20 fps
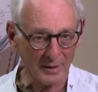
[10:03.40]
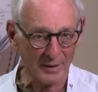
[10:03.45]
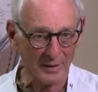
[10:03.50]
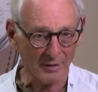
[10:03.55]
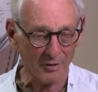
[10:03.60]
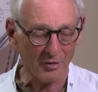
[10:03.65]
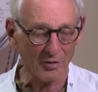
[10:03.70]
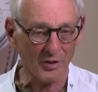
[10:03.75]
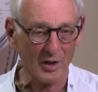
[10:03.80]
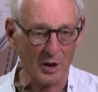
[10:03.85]

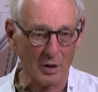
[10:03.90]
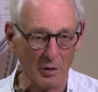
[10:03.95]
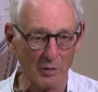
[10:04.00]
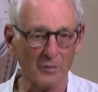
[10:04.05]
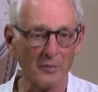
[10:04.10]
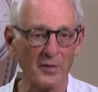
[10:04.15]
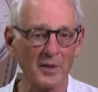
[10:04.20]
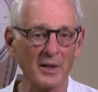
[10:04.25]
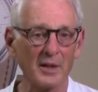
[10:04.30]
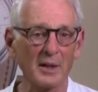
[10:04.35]

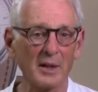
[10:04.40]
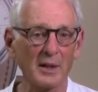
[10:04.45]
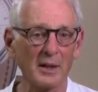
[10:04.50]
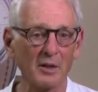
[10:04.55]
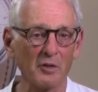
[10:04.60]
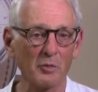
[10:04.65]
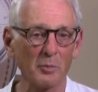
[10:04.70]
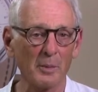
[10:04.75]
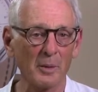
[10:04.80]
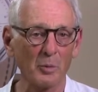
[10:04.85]
itself that he
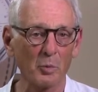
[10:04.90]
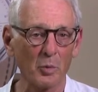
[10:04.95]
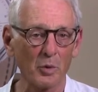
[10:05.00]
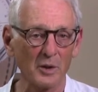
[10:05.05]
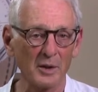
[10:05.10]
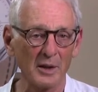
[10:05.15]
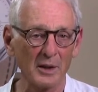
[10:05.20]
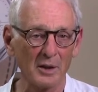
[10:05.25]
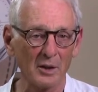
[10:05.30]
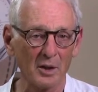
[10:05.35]
has been
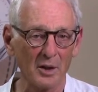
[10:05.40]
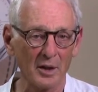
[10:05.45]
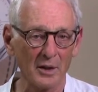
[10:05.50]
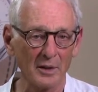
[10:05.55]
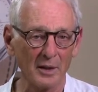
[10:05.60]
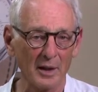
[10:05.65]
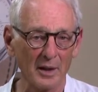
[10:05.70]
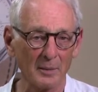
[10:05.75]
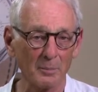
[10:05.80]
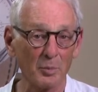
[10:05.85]
working on
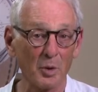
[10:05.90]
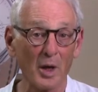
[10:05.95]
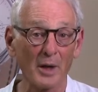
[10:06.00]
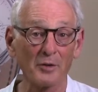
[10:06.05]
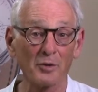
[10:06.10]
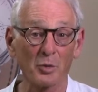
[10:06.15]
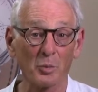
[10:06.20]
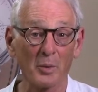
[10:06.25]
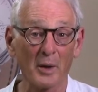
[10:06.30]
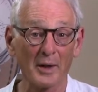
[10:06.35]
and
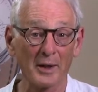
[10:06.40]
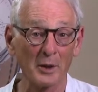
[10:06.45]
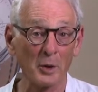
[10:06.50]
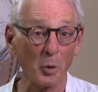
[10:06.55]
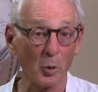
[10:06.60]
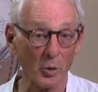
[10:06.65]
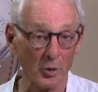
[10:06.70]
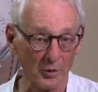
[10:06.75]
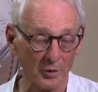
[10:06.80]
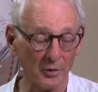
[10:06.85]
brought to running
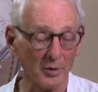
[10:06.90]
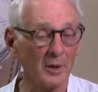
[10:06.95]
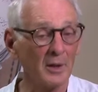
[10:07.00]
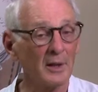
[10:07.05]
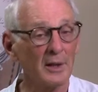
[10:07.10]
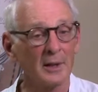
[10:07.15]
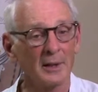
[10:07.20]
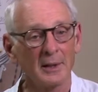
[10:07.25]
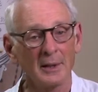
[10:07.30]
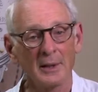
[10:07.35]
order,
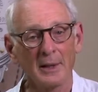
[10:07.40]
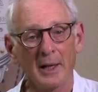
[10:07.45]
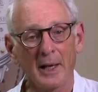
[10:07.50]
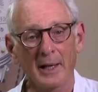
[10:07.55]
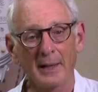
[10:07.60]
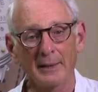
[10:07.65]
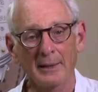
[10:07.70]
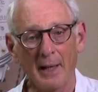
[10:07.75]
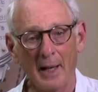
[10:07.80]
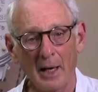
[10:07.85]

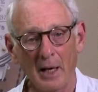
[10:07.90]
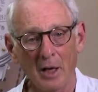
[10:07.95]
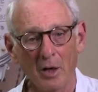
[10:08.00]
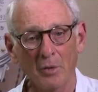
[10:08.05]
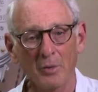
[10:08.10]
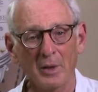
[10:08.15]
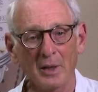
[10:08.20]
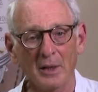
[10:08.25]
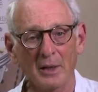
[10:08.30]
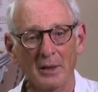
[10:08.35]
and
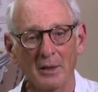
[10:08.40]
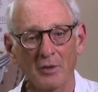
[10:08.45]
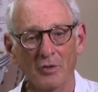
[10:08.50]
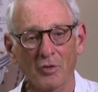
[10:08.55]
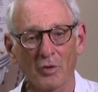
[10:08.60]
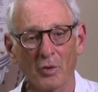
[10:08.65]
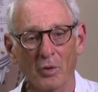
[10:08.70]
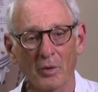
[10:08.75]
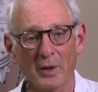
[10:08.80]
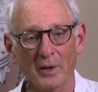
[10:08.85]
now he's
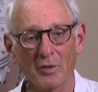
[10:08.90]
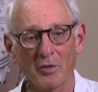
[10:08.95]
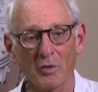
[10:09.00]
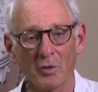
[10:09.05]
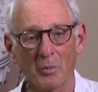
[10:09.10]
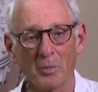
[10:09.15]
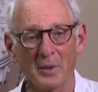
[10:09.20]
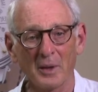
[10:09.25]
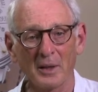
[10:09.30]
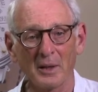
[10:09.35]
going to
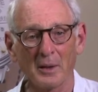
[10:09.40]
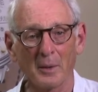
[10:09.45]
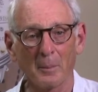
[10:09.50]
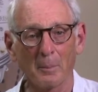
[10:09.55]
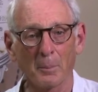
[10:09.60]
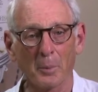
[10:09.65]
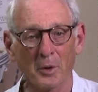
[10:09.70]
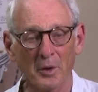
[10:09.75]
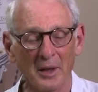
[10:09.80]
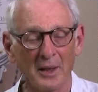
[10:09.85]
be
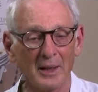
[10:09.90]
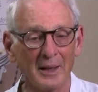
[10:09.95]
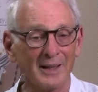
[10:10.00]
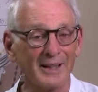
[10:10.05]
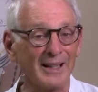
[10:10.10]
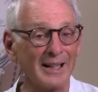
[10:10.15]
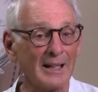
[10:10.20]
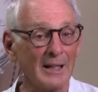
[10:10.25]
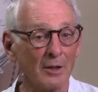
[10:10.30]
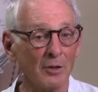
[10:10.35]
putting
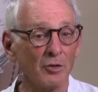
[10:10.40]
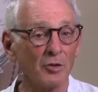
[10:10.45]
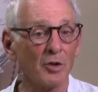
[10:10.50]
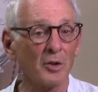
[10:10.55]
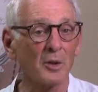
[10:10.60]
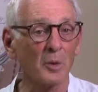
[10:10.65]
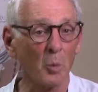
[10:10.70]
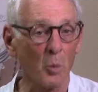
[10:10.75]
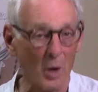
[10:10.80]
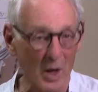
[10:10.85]
it into
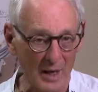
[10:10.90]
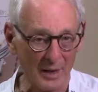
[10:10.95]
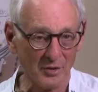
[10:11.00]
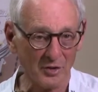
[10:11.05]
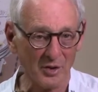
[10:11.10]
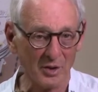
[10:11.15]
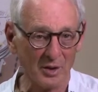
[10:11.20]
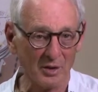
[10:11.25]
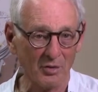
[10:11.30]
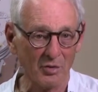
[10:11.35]
the
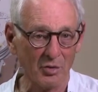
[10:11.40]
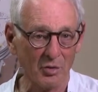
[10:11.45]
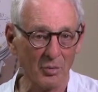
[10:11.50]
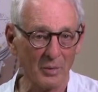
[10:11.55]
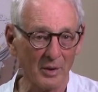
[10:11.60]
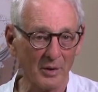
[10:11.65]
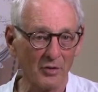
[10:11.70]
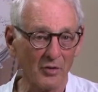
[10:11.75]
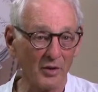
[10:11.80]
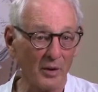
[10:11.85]
watch, into
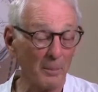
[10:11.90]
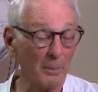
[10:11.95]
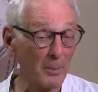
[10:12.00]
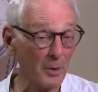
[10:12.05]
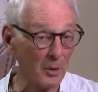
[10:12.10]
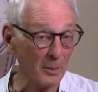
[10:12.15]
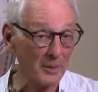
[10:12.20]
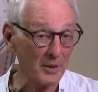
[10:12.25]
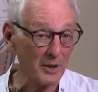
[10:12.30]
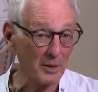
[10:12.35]
its
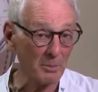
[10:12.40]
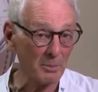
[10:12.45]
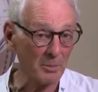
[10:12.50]
permanent